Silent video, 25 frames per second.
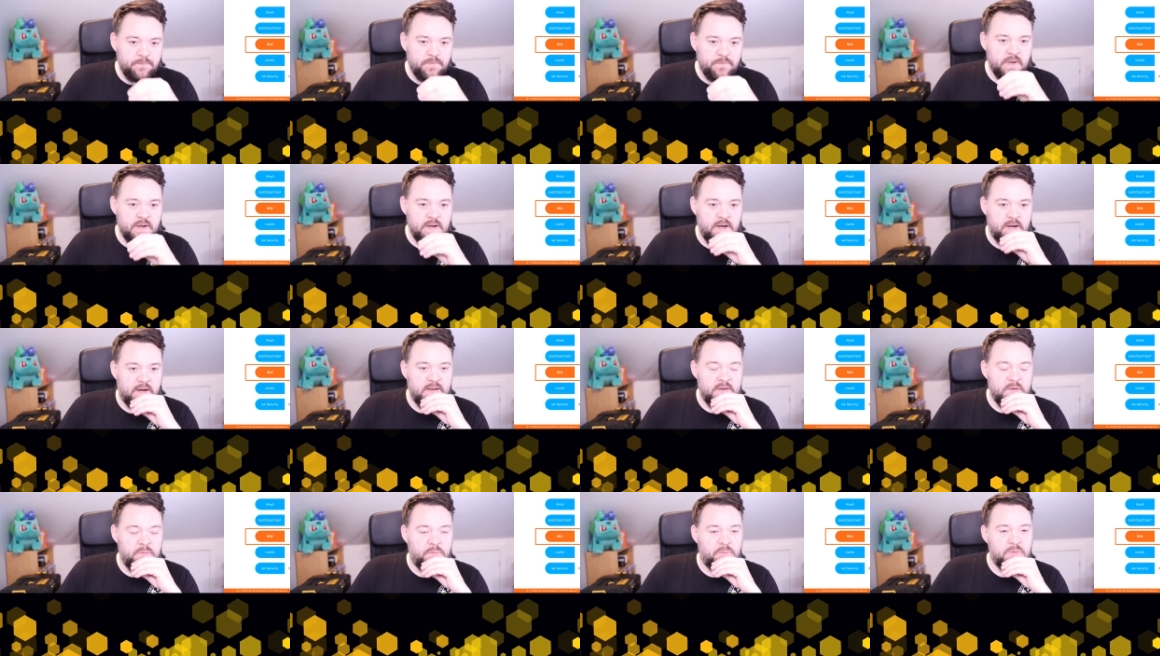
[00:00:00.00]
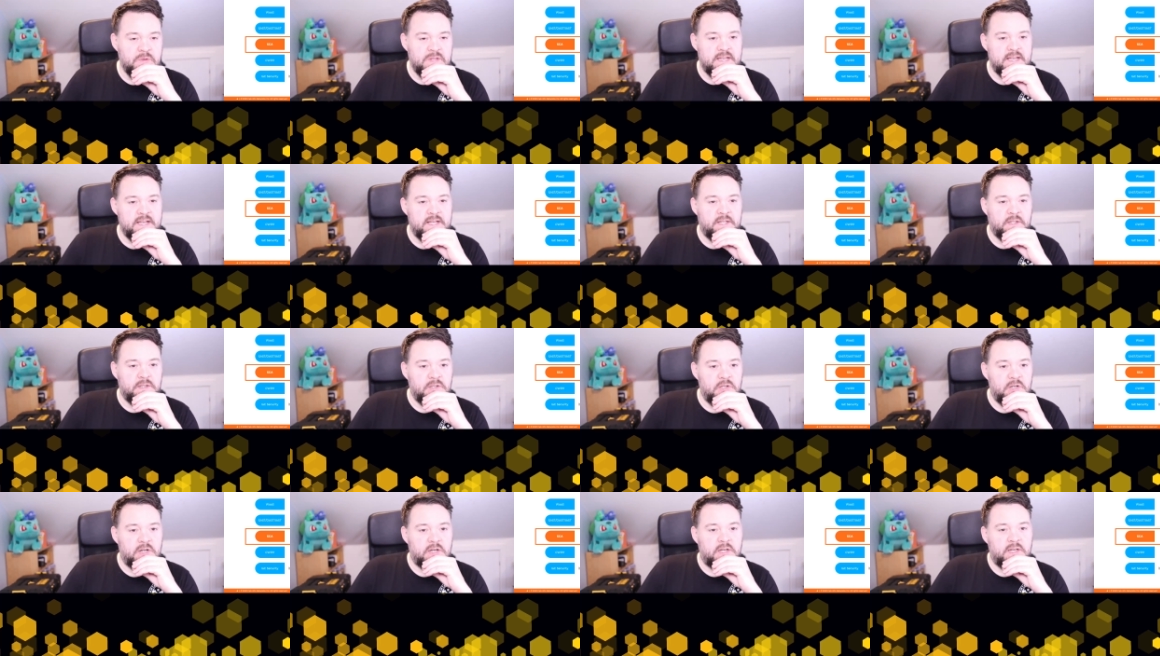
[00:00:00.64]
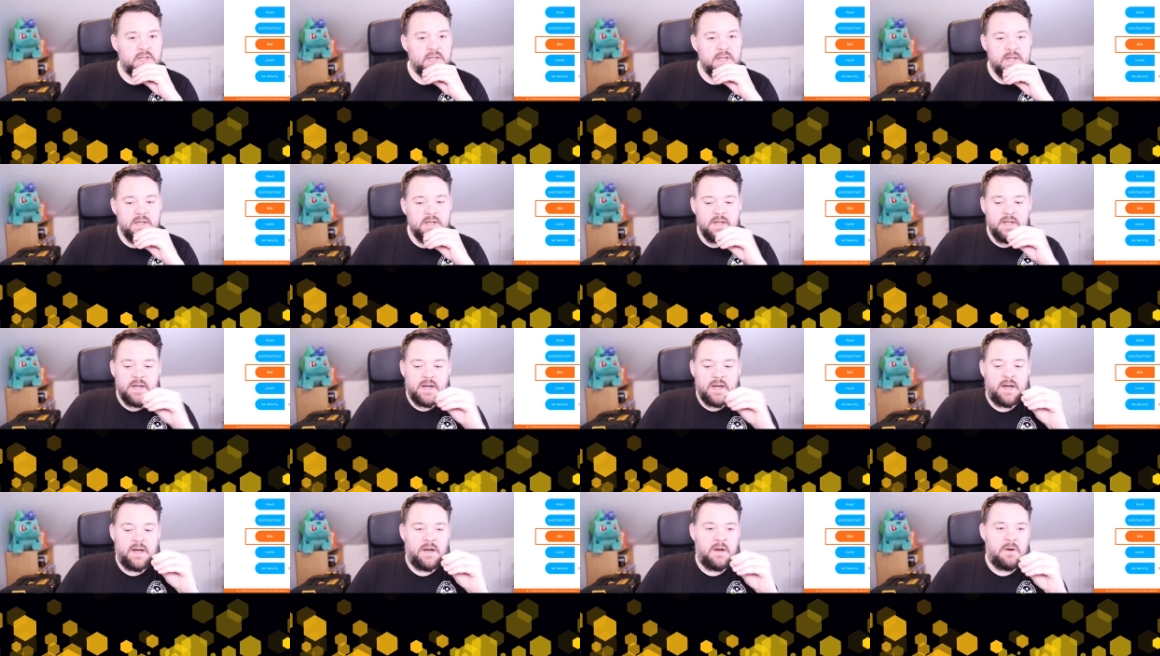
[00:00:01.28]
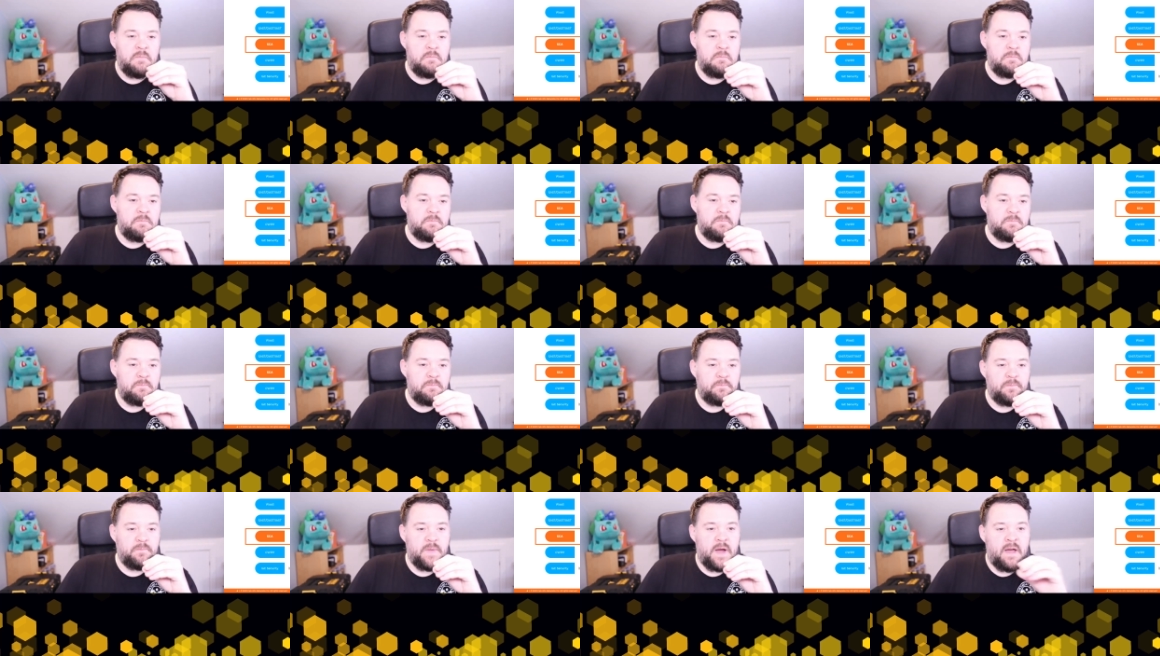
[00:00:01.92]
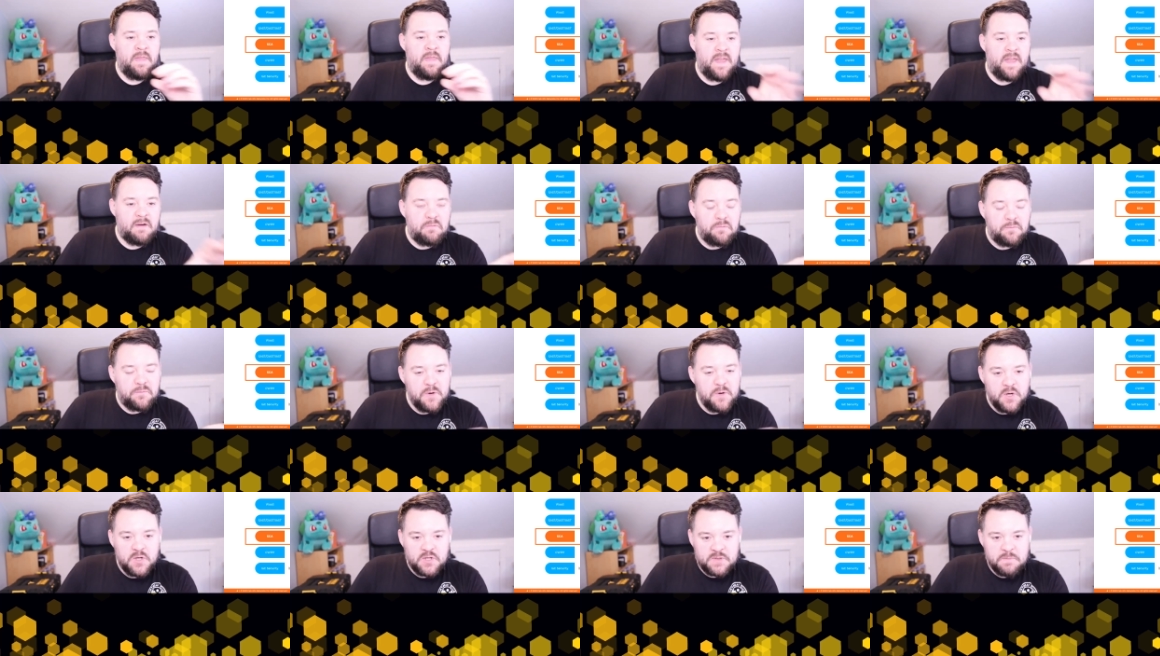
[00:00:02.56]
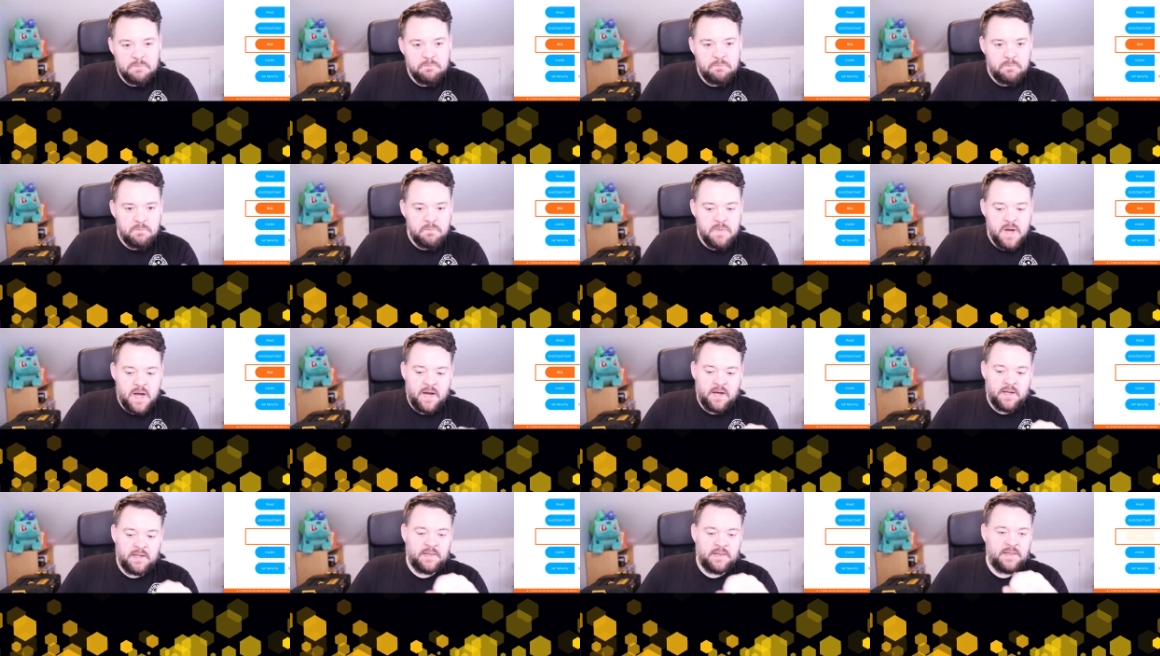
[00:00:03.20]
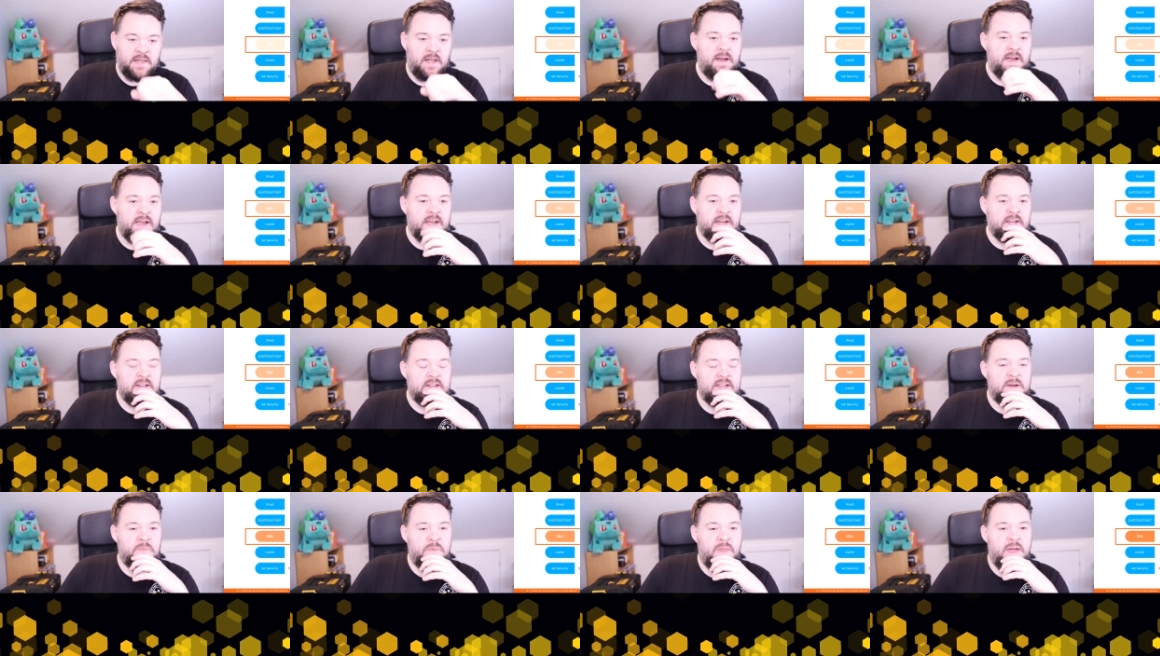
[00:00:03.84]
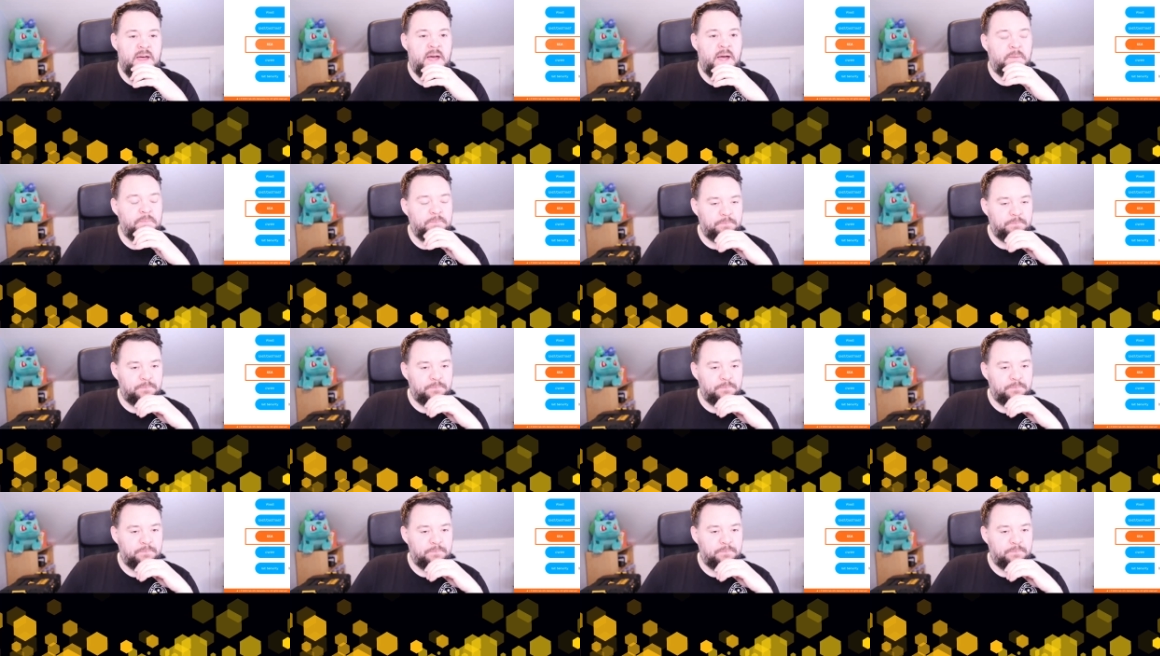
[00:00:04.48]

If we take a look at that first line down there,